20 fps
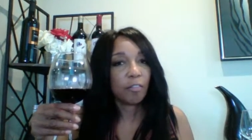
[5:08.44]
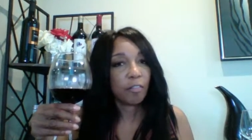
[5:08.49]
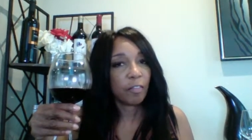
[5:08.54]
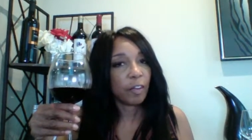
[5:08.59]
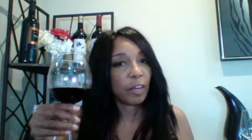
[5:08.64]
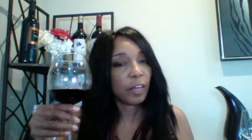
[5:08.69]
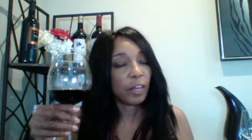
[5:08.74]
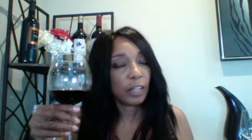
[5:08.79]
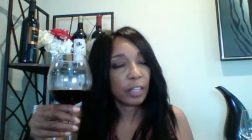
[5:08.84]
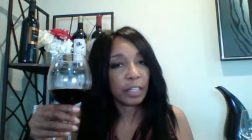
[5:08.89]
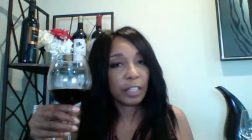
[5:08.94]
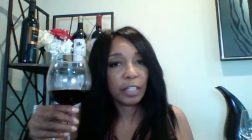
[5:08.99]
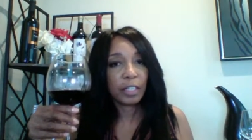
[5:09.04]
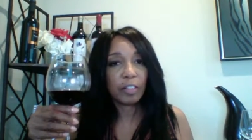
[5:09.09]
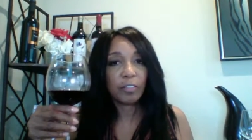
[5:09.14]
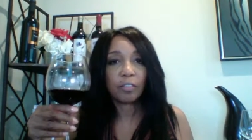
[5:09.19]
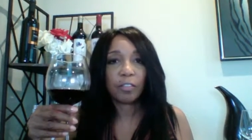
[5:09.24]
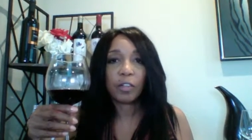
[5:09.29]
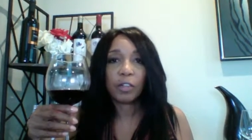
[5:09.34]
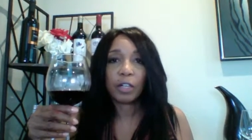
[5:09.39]
very
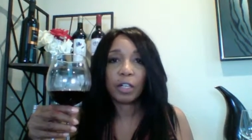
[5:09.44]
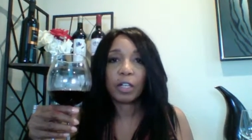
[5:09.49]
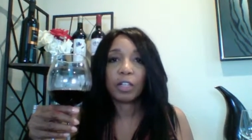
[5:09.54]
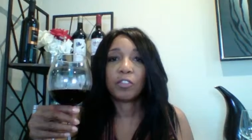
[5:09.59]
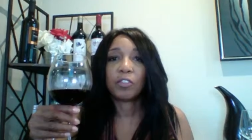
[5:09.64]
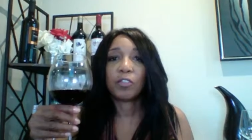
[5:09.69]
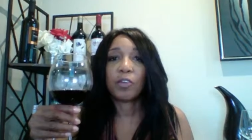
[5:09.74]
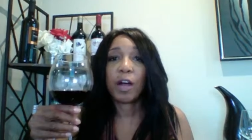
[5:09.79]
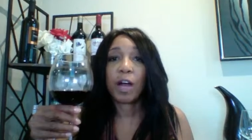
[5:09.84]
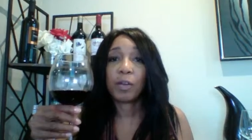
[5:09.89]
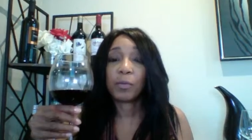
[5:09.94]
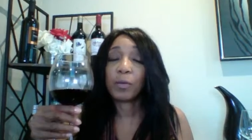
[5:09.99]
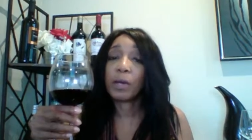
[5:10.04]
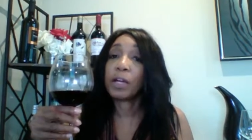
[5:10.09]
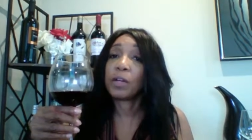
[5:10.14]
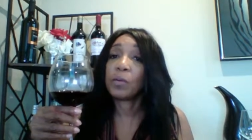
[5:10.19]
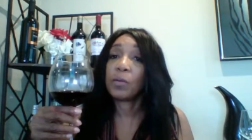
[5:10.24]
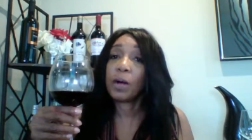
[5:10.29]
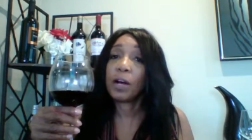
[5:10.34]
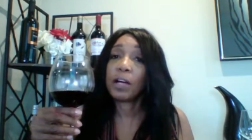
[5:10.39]
good for a dry
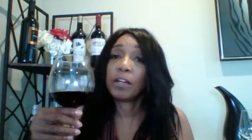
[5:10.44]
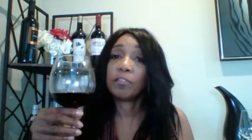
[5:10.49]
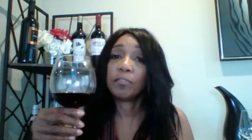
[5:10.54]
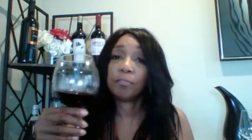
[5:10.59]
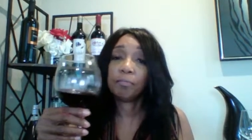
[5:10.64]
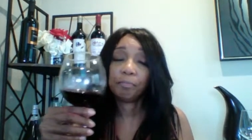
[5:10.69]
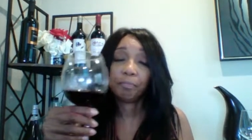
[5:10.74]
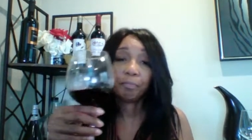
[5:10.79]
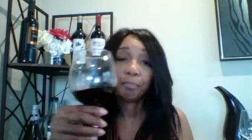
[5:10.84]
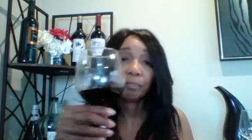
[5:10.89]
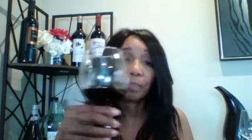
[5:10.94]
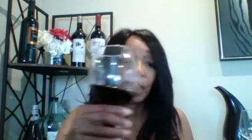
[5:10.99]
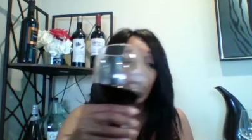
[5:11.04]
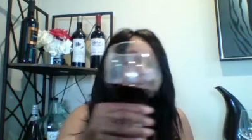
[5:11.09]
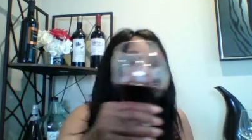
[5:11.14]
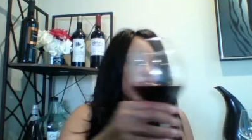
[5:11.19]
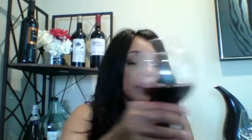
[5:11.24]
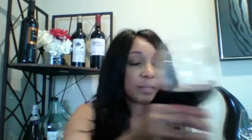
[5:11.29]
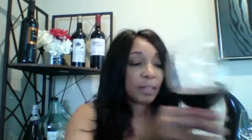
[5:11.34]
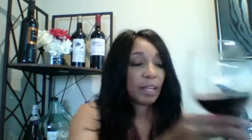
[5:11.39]
red wine,
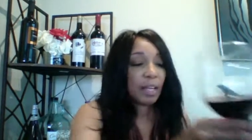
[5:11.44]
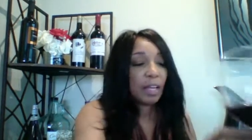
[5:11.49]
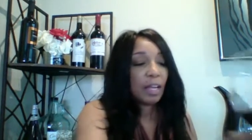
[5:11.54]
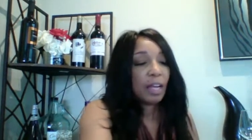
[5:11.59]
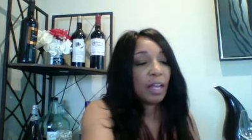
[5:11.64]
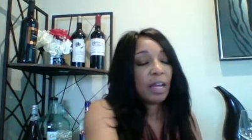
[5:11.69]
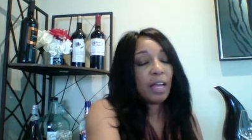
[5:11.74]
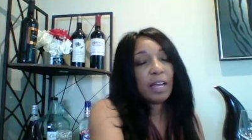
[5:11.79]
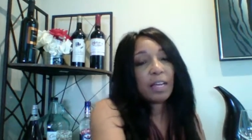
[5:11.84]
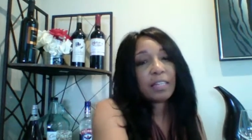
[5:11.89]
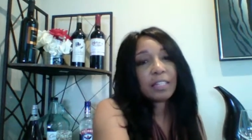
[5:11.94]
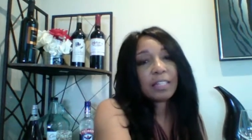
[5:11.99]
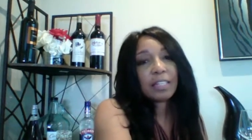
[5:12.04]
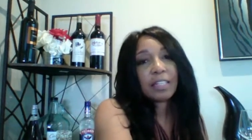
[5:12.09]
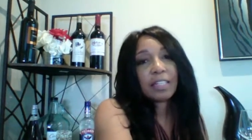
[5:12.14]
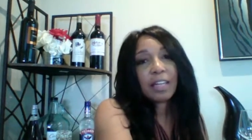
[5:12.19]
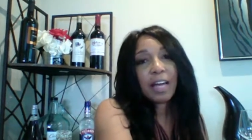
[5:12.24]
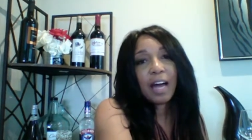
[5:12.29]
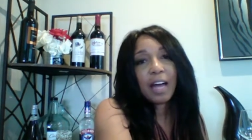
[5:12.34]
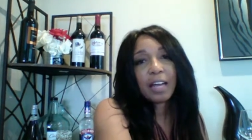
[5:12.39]
okay? And
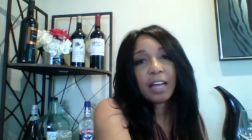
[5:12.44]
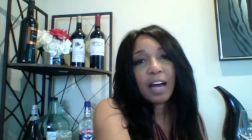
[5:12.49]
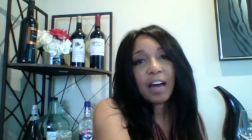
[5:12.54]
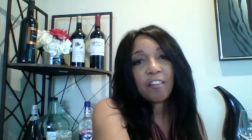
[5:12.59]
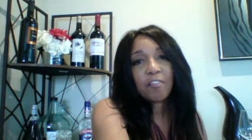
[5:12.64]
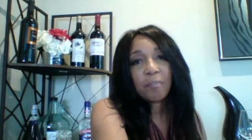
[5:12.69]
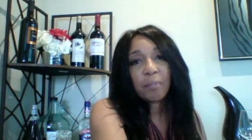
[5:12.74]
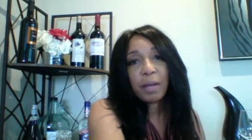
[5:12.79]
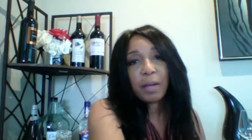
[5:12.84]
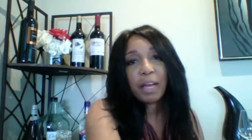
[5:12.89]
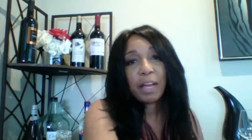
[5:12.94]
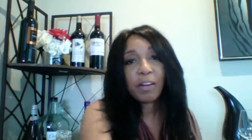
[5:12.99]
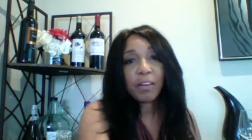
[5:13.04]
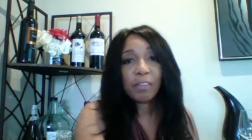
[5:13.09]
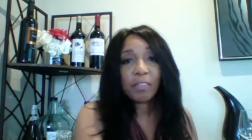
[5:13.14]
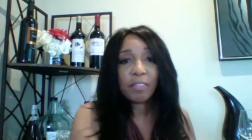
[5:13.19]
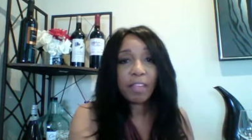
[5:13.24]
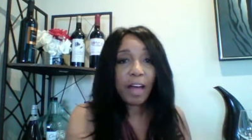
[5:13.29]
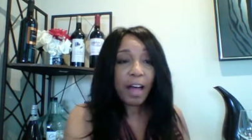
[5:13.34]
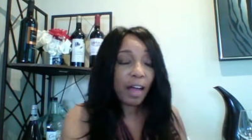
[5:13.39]
tonight I paired
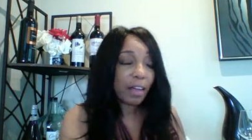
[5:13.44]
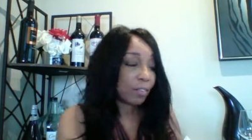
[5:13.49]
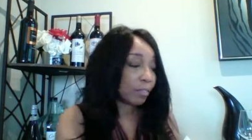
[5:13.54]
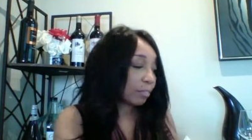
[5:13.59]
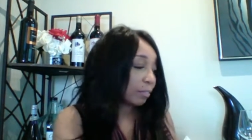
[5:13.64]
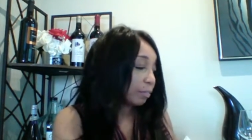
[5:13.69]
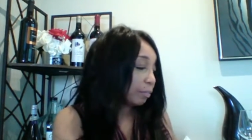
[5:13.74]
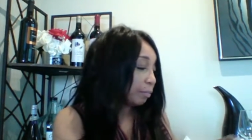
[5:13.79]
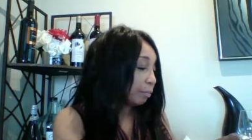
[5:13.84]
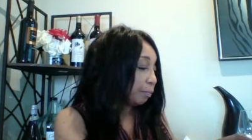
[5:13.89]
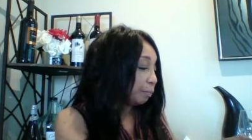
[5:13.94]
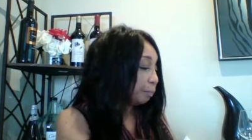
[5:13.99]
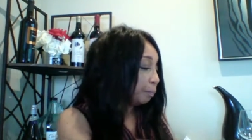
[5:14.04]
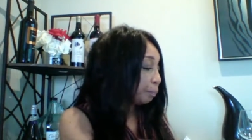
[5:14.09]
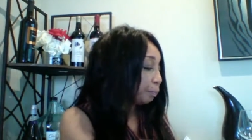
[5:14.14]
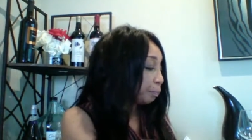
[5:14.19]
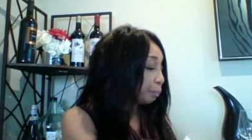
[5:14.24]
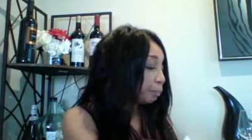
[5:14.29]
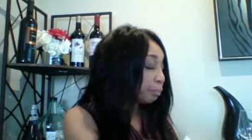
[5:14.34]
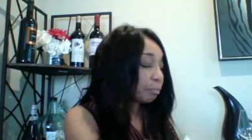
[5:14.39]
that
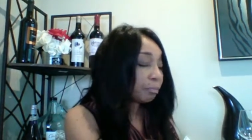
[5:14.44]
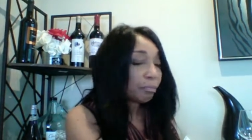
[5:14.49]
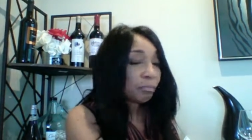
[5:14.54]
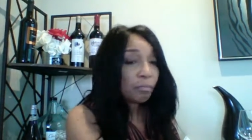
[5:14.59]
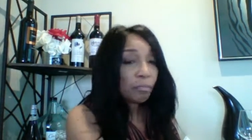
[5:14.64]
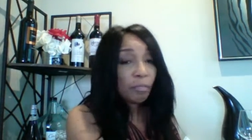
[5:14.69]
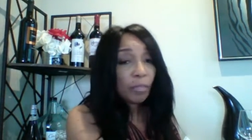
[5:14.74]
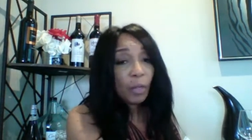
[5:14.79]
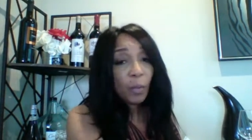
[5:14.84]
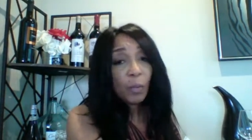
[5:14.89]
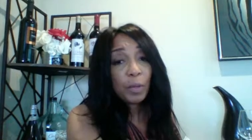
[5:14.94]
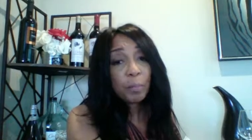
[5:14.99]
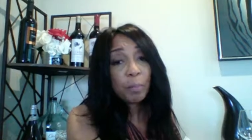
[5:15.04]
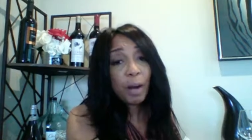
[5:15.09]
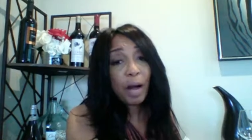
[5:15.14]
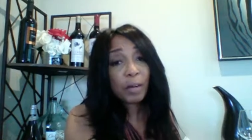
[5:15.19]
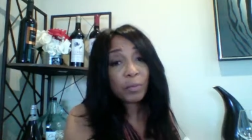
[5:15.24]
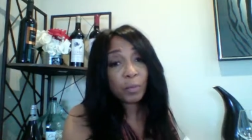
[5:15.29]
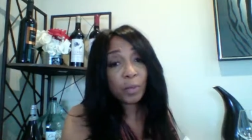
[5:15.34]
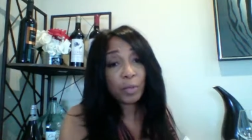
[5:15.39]
with
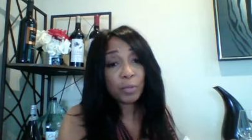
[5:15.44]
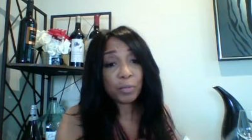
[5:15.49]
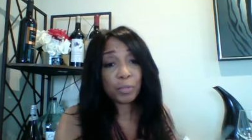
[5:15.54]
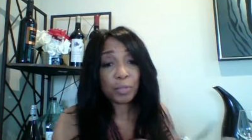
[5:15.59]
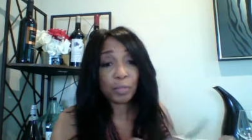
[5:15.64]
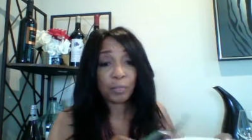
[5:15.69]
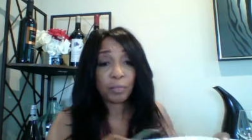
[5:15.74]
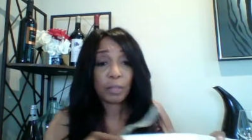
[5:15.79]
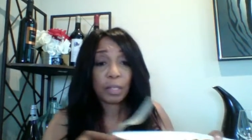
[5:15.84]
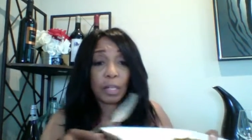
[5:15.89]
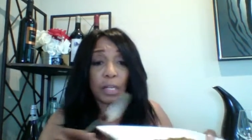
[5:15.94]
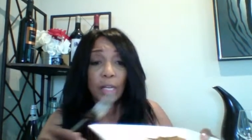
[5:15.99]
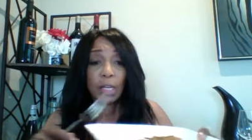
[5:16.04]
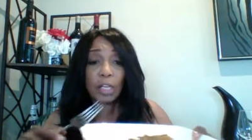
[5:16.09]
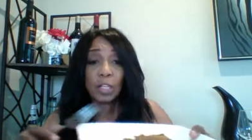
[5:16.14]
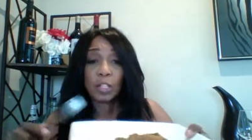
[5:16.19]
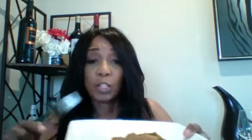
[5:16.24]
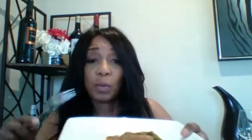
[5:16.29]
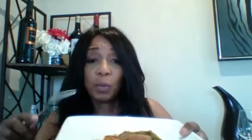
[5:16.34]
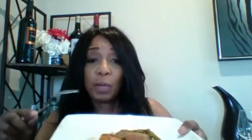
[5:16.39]
pot roast.
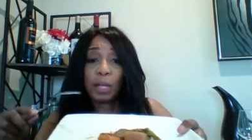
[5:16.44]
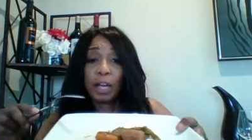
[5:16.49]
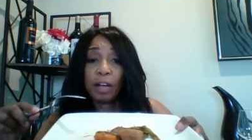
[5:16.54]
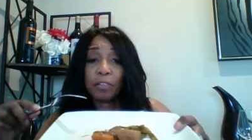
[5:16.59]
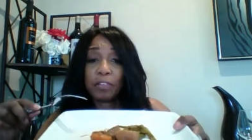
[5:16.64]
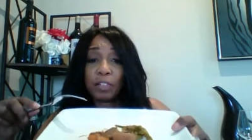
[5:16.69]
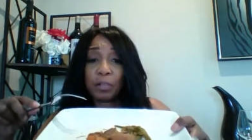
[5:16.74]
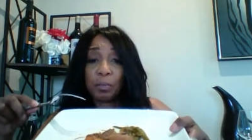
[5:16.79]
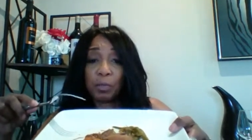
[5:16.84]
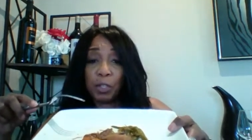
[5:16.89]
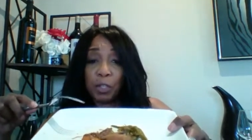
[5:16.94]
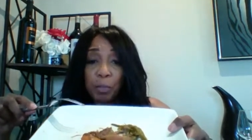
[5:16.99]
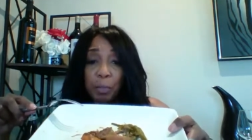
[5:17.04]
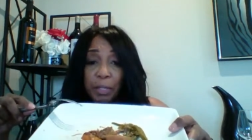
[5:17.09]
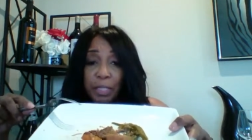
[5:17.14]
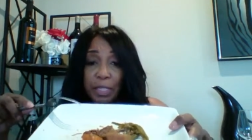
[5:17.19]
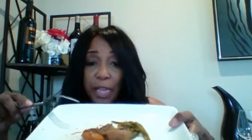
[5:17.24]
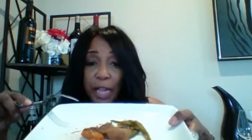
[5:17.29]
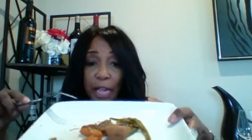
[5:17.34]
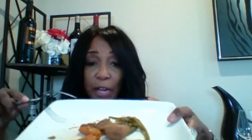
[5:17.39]
So we have some new
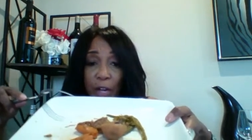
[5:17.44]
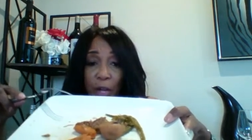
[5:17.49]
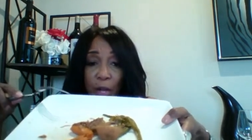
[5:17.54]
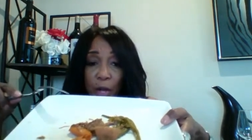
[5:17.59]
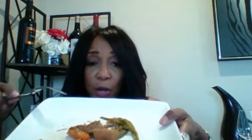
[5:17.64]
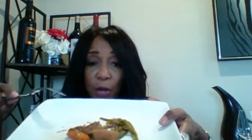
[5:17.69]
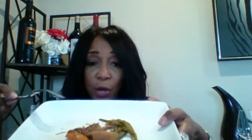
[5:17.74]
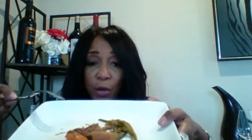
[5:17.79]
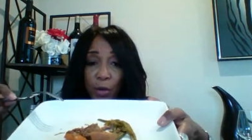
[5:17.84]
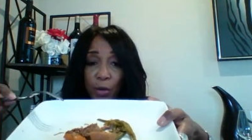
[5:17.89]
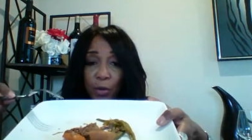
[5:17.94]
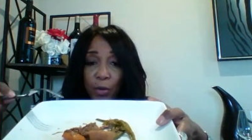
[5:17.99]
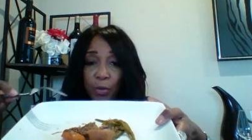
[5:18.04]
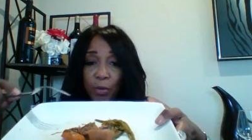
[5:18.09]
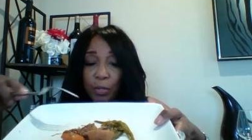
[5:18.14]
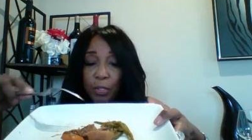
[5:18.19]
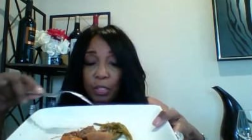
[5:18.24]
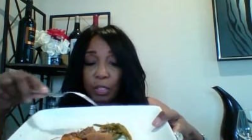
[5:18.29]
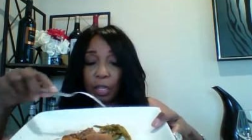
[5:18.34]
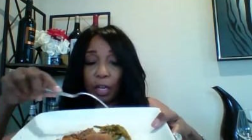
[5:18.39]

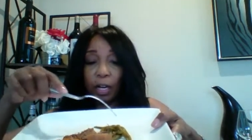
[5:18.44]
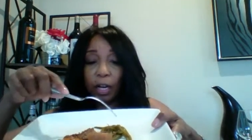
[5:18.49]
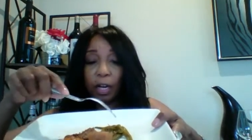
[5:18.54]
potatoes,